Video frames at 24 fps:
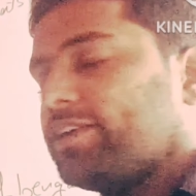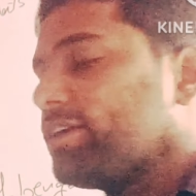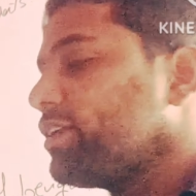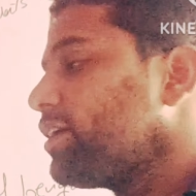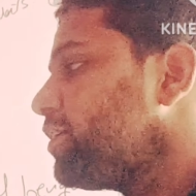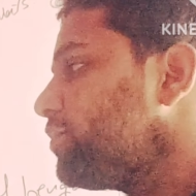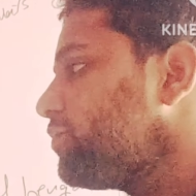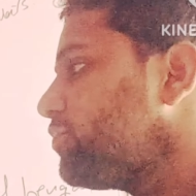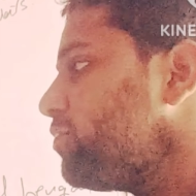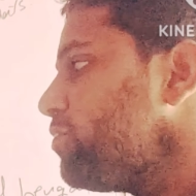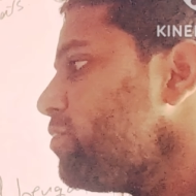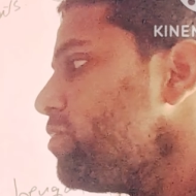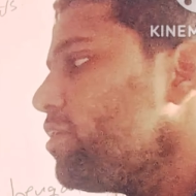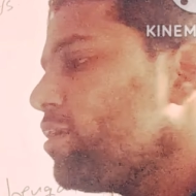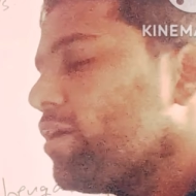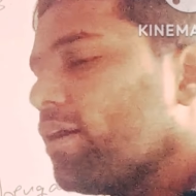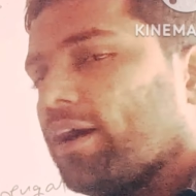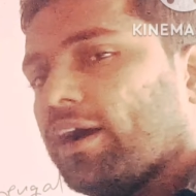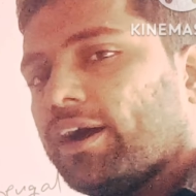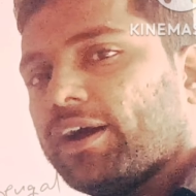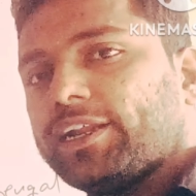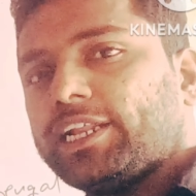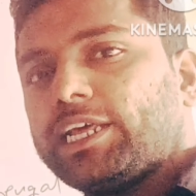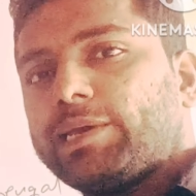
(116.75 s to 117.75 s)
There also
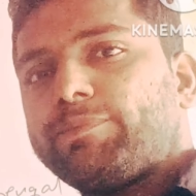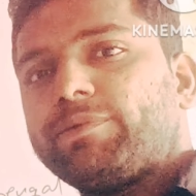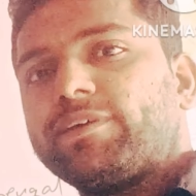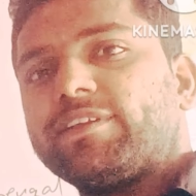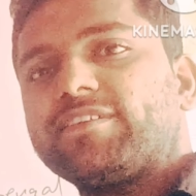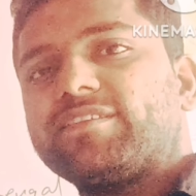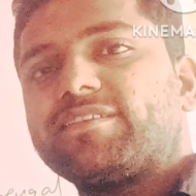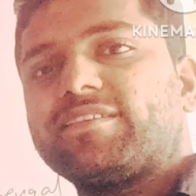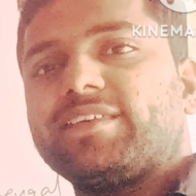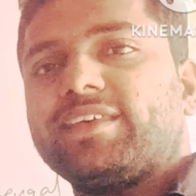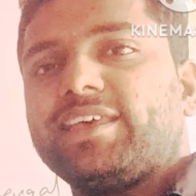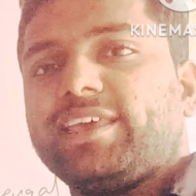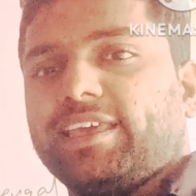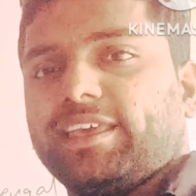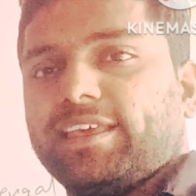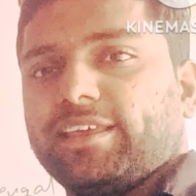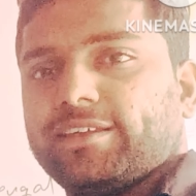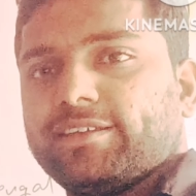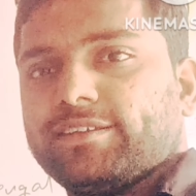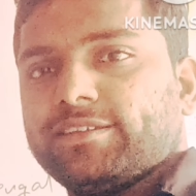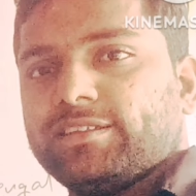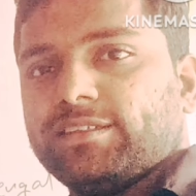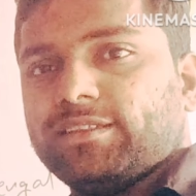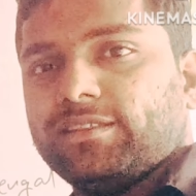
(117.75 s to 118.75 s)
Arabian
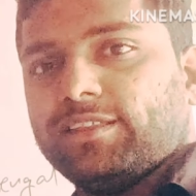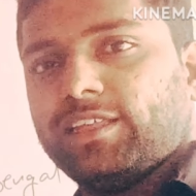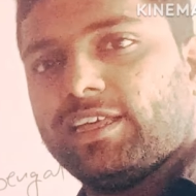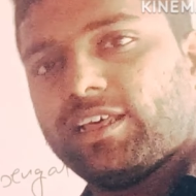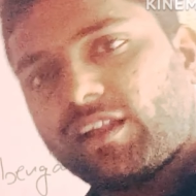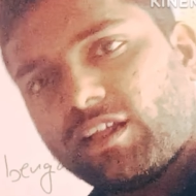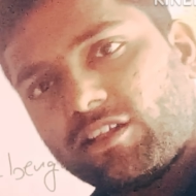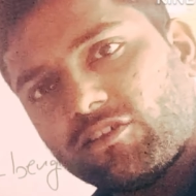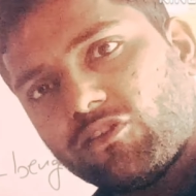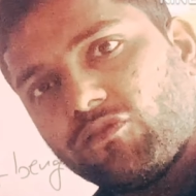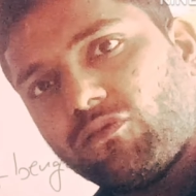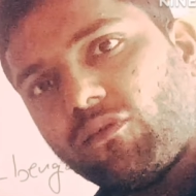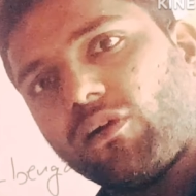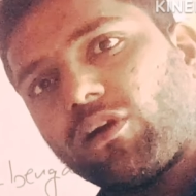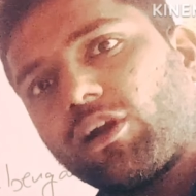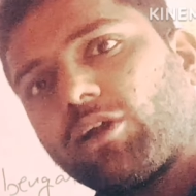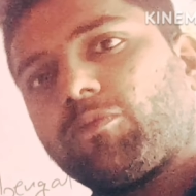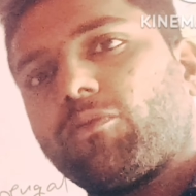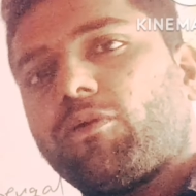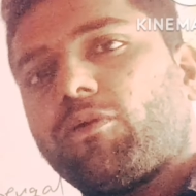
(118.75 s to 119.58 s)
Sea. There also water